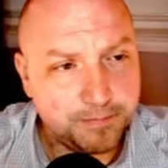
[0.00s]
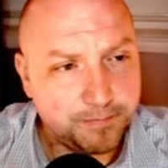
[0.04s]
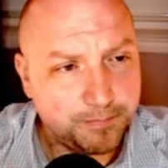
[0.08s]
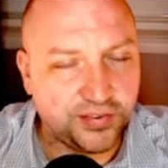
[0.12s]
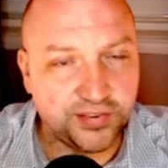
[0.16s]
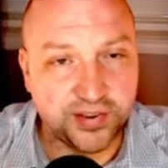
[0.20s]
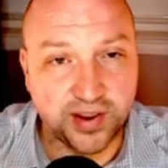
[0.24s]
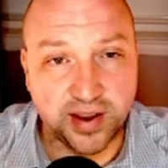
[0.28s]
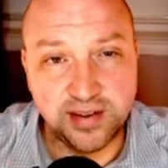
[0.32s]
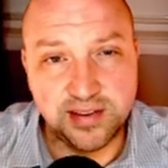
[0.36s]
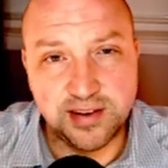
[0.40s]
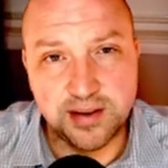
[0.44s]
The
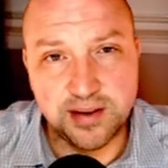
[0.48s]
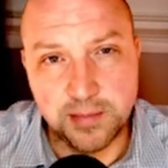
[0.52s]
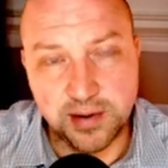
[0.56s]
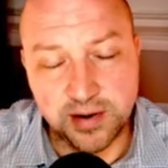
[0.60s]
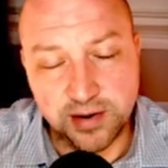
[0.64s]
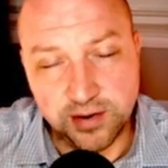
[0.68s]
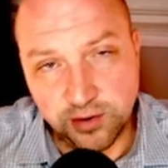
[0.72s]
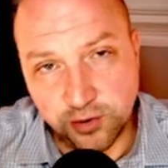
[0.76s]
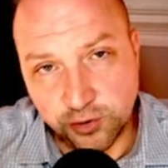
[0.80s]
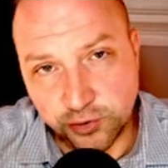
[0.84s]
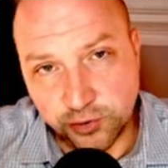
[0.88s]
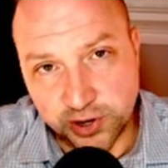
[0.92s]

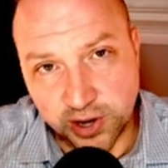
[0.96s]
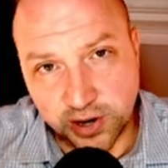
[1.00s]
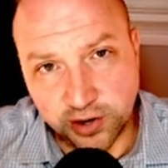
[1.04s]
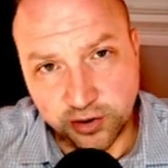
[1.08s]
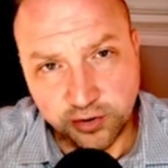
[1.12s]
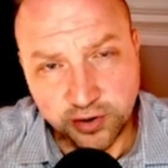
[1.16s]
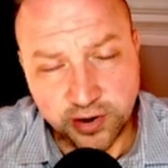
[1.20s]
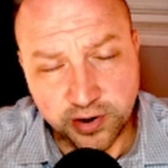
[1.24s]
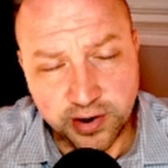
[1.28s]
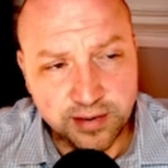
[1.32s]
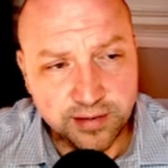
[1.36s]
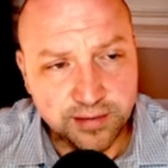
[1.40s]
sentiment you
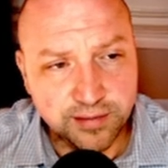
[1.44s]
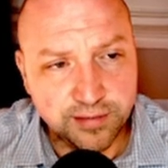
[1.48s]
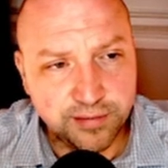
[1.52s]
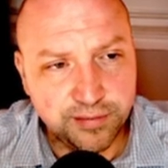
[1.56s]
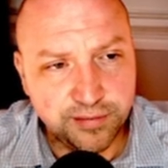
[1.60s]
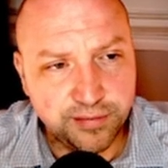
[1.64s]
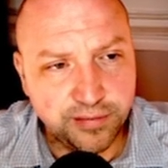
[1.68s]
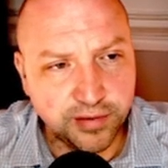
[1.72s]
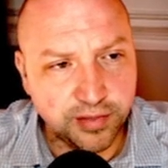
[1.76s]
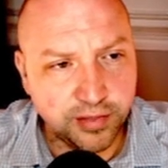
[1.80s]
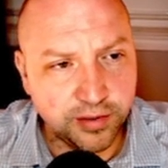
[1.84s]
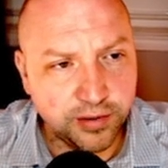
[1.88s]
generate
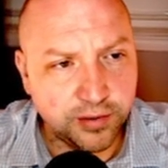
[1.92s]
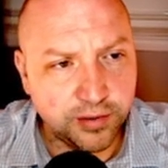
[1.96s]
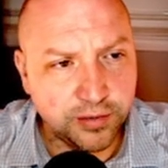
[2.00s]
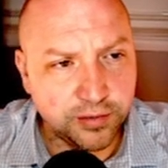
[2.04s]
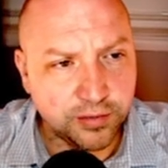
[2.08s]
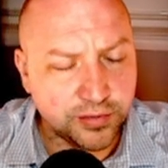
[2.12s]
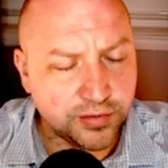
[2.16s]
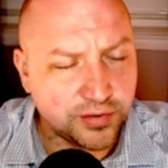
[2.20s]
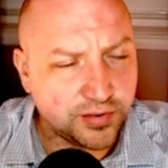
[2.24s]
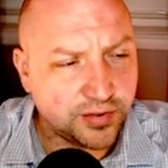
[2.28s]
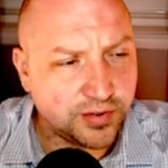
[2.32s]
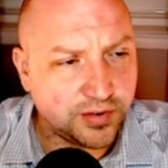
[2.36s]
for
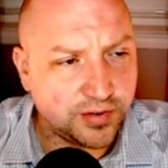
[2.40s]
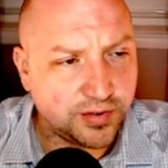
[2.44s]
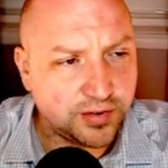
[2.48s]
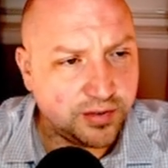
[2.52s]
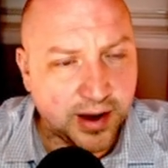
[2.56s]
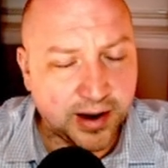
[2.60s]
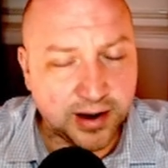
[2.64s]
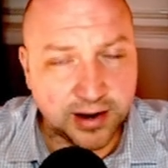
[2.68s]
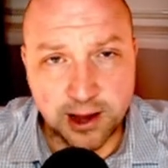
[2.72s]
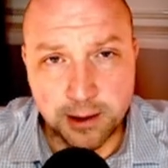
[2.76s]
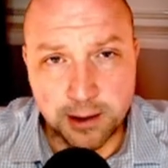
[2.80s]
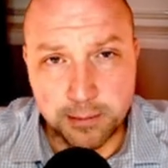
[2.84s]
those
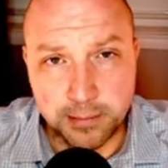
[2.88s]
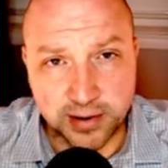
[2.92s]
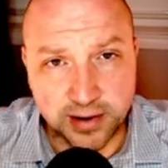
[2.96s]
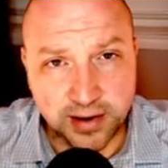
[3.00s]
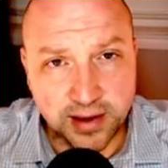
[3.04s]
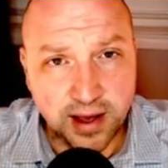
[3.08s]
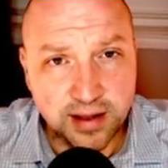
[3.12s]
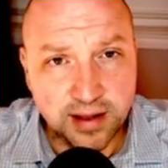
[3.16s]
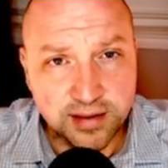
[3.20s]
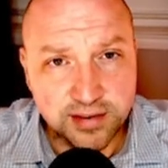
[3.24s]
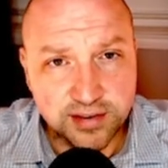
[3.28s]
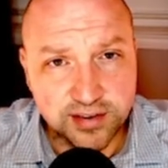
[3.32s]
economic
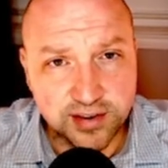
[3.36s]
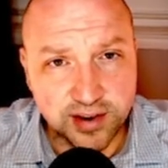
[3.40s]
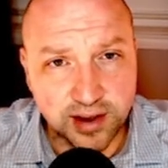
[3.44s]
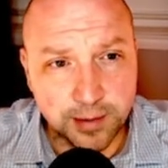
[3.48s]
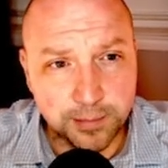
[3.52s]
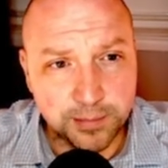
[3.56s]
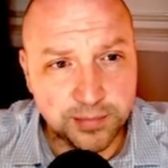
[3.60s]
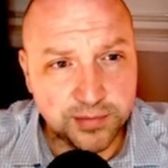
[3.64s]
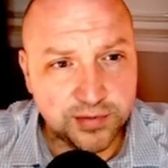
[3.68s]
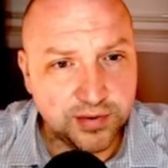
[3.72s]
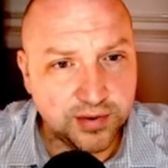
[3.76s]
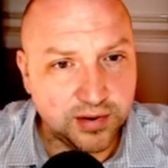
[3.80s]

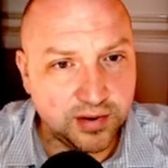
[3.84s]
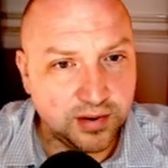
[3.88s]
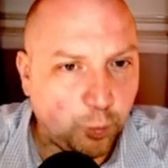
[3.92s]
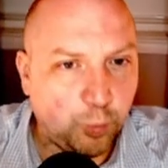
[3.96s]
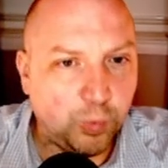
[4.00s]
concepts